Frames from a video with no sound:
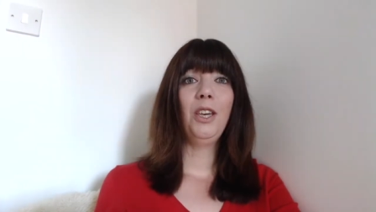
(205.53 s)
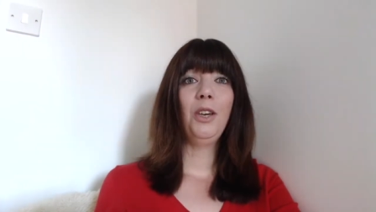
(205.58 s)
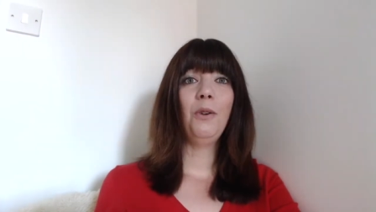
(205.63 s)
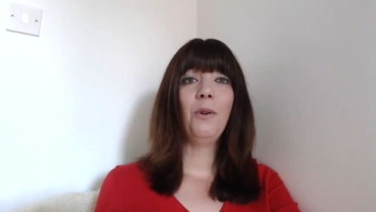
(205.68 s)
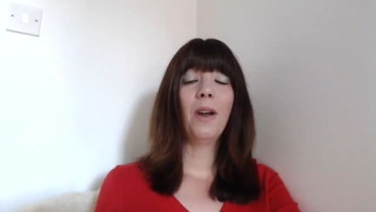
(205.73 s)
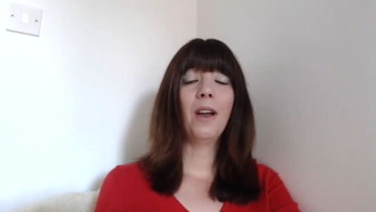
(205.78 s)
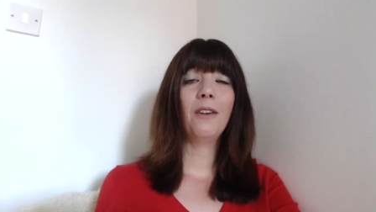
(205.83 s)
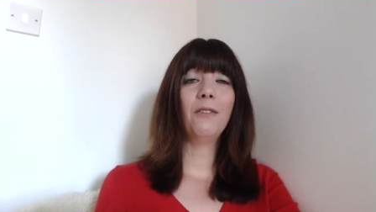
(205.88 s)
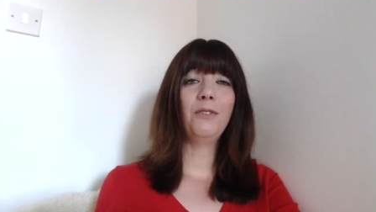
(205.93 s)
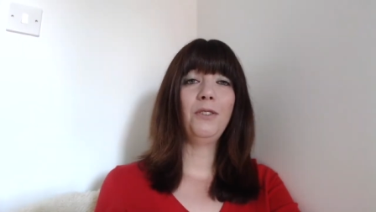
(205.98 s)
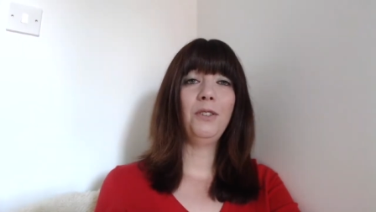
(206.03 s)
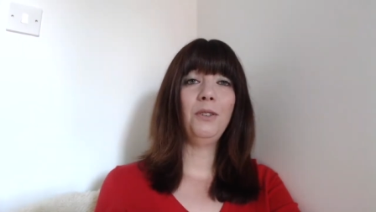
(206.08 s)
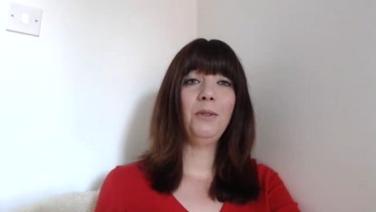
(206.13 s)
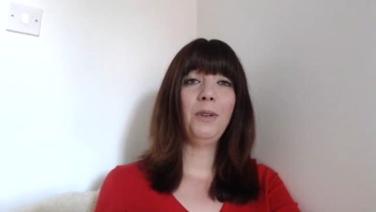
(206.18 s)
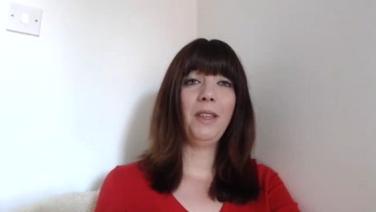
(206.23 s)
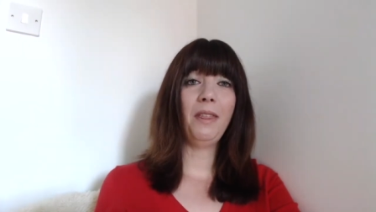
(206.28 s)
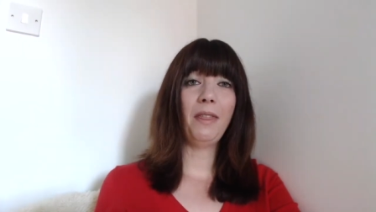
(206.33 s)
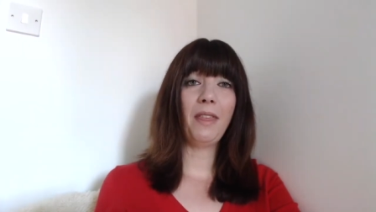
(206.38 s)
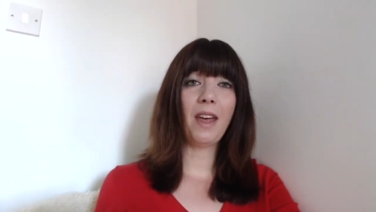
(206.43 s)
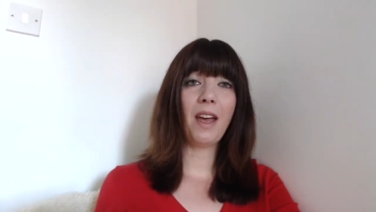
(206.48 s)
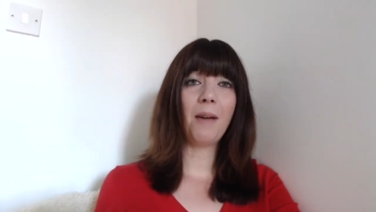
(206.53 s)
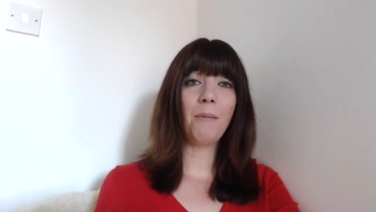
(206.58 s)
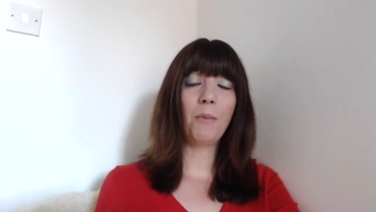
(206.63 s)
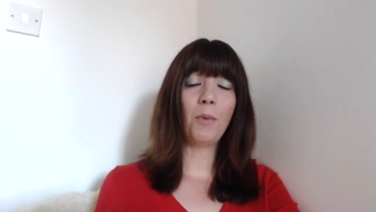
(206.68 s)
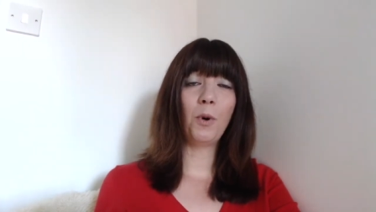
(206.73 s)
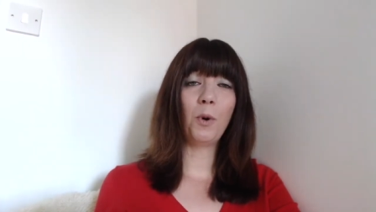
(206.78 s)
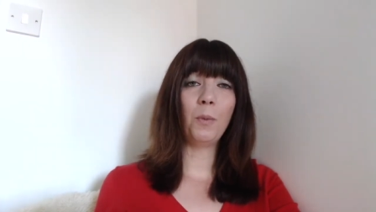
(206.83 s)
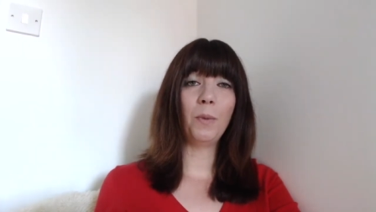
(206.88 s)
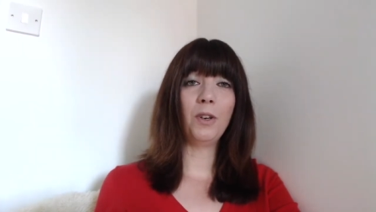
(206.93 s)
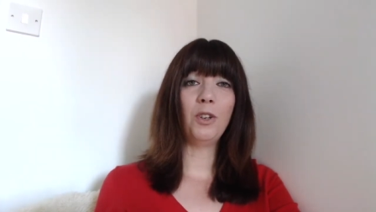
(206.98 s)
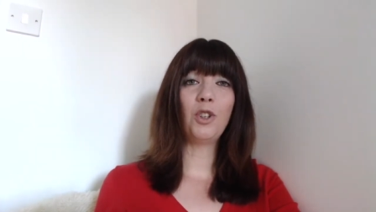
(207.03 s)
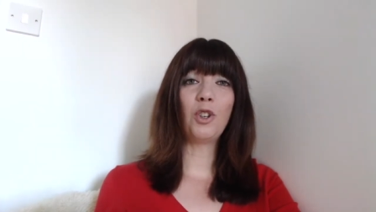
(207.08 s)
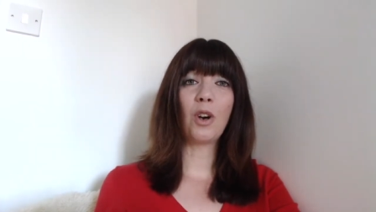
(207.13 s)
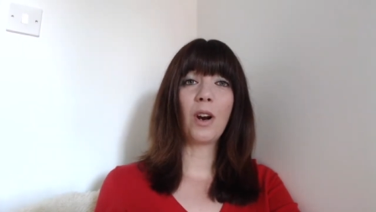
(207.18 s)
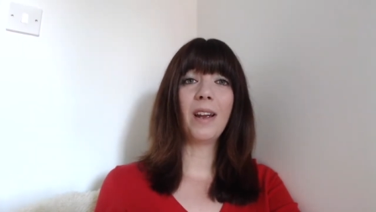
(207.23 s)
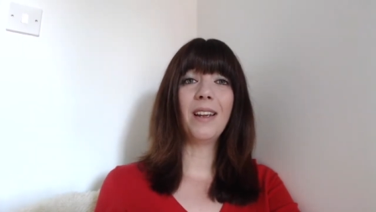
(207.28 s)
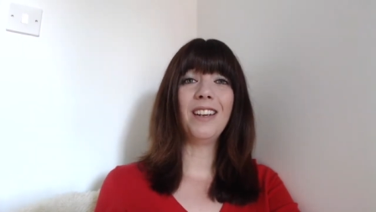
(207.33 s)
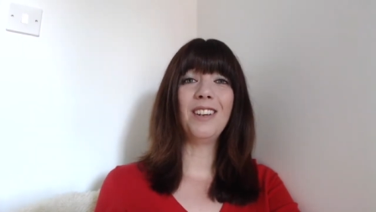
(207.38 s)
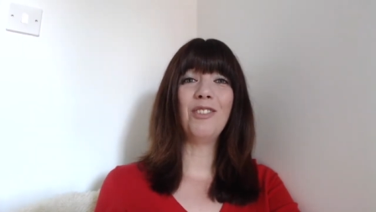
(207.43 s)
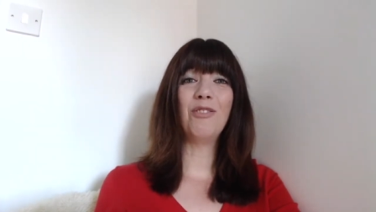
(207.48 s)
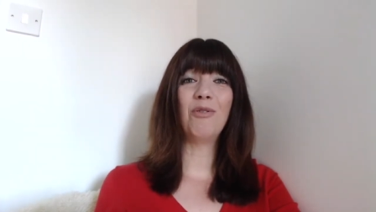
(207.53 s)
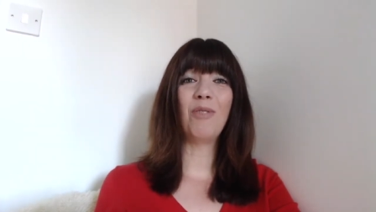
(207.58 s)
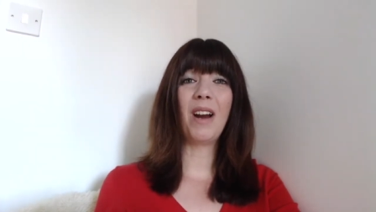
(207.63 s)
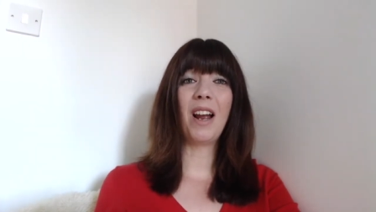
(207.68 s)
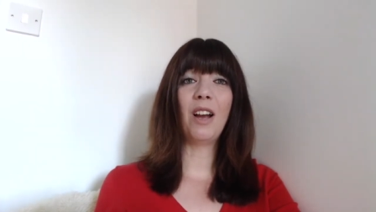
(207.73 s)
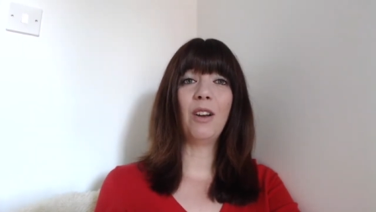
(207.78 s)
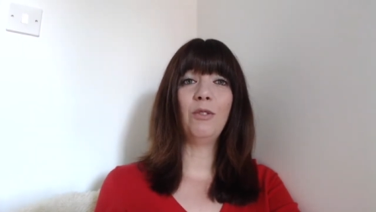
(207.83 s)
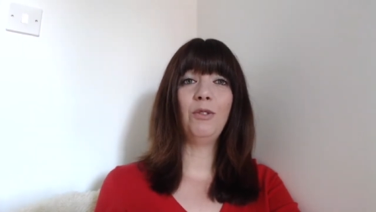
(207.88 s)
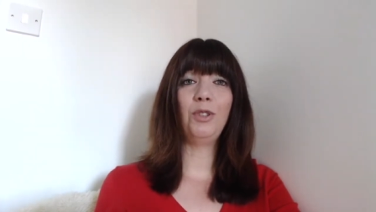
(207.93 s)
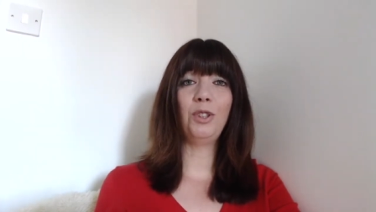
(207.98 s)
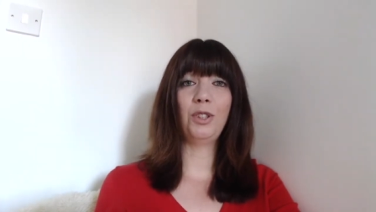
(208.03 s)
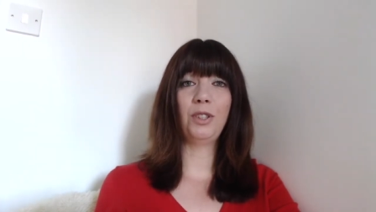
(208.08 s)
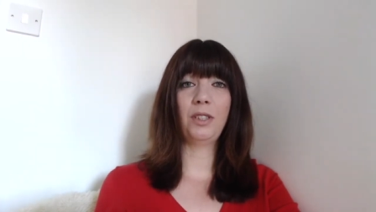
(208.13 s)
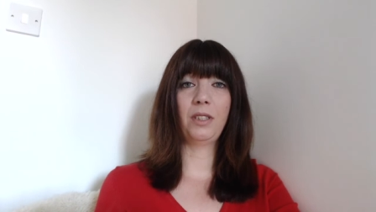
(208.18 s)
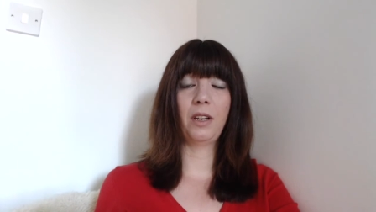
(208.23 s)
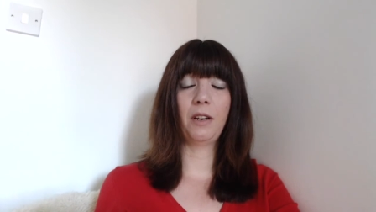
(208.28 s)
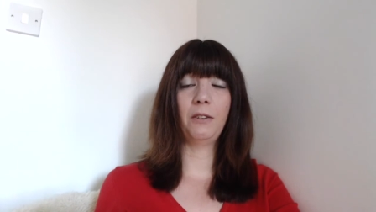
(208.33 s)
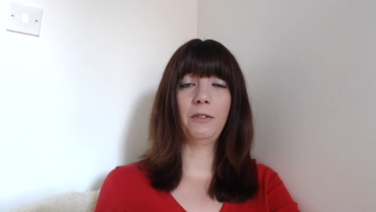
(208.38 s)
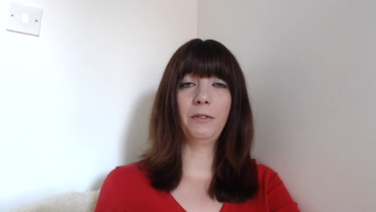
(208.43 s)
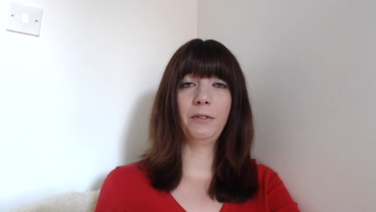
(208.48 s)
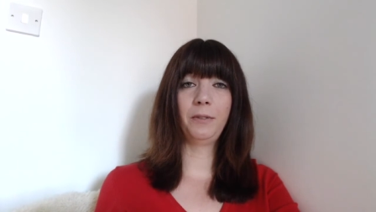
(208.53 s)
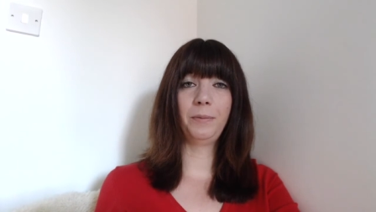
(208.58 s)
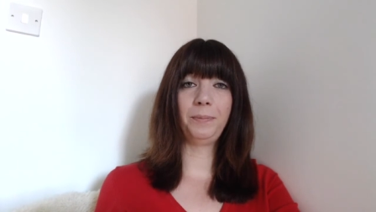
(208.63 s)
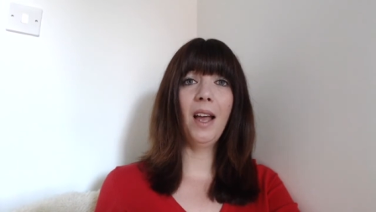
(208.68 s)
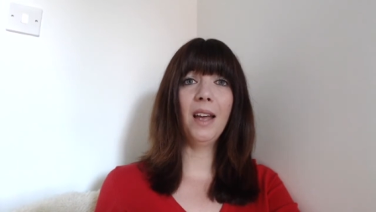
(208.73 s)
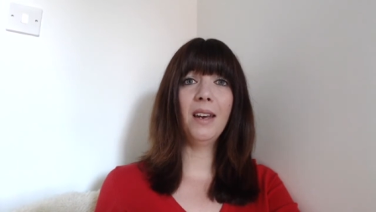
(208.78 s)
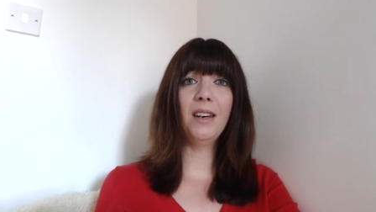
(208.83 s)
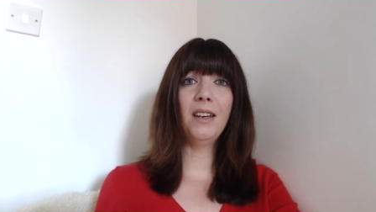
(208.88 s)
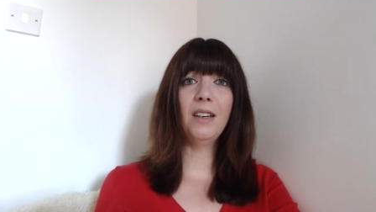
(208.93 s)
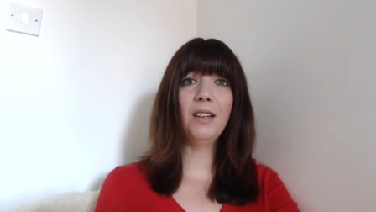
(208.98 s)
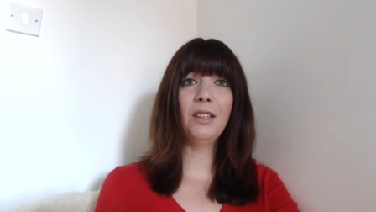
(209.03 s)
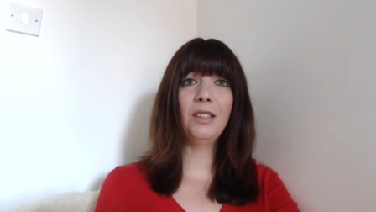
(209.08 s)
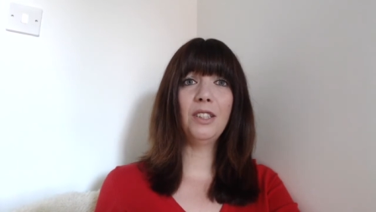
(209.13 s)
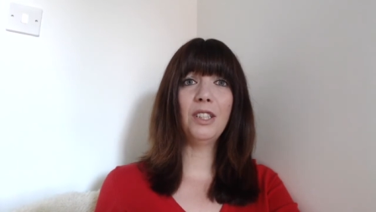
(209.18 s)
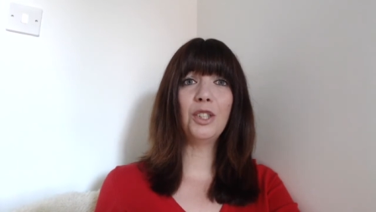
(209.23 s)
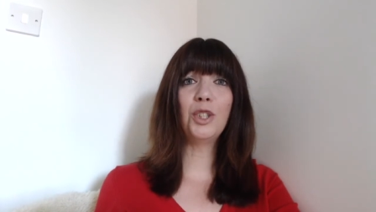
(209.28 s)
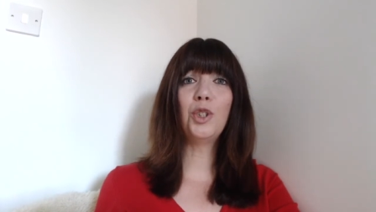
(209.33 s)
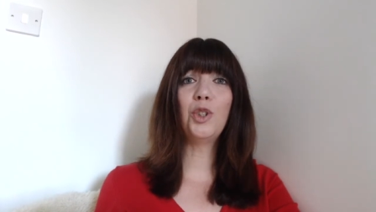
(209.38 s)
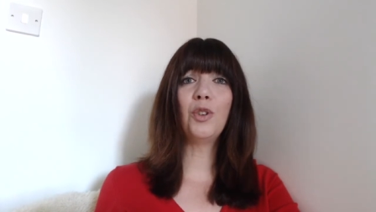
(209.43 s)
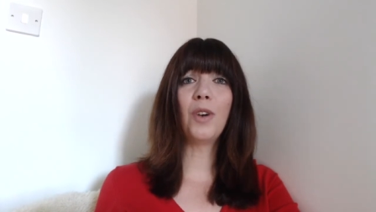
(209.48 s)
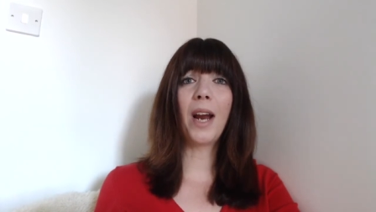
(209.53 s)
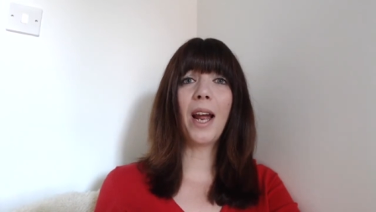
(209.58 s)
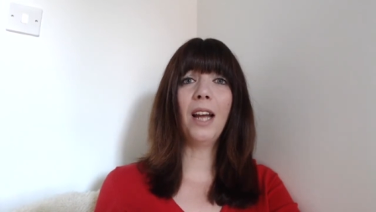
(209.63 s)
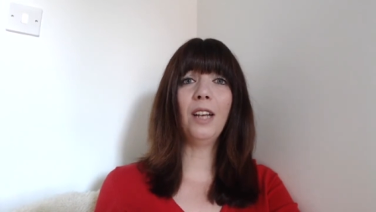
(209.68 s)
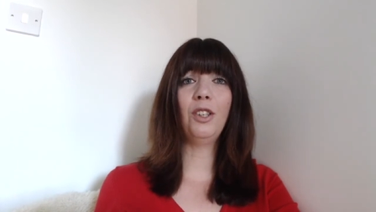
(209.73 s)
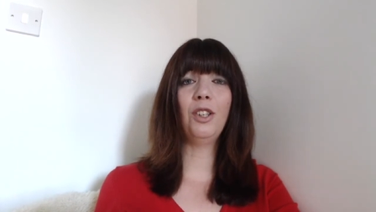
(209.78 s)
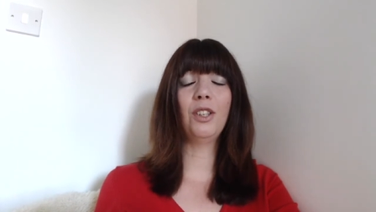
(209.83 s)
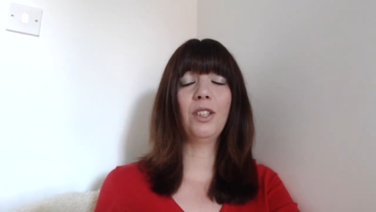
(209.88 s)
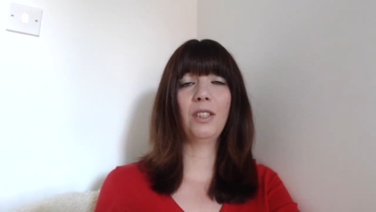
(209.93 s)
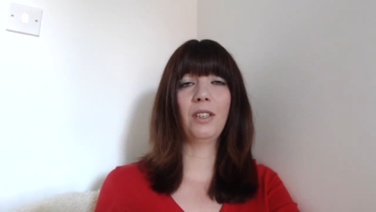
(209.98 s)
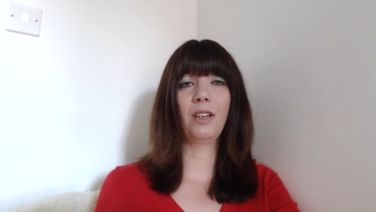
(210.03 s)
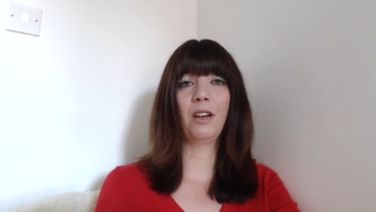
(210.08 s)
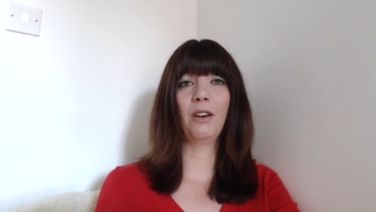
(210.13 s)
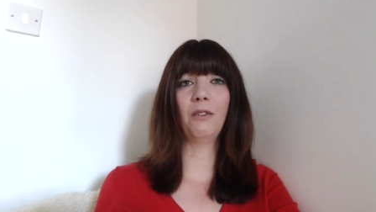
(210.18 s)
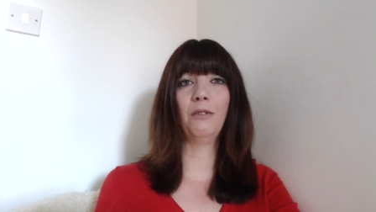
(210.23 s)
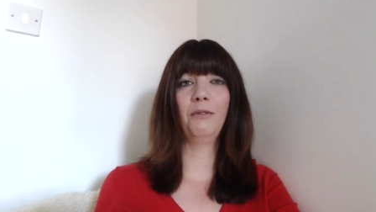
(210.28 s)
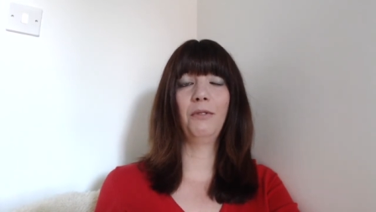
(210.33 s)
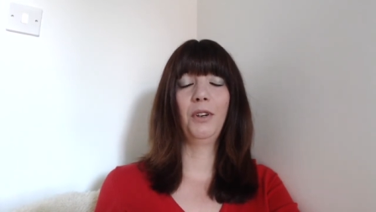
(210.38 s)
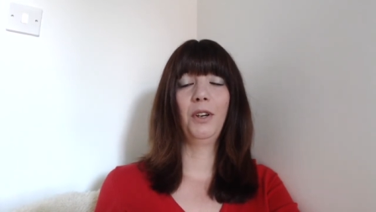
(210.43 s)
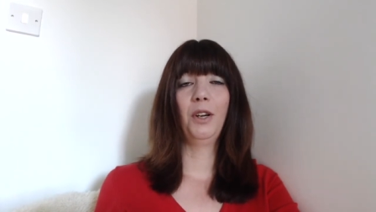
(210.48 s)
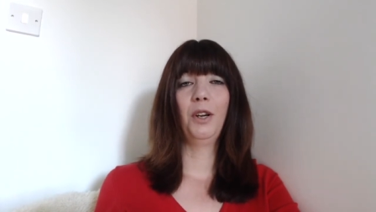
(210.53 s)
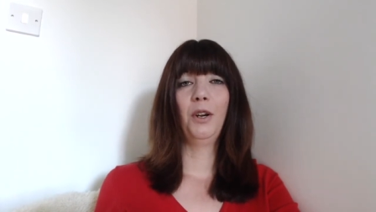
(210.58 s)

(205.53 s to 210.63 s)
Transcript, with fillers: You have to, in that moment, try and ground yourself and distract yourself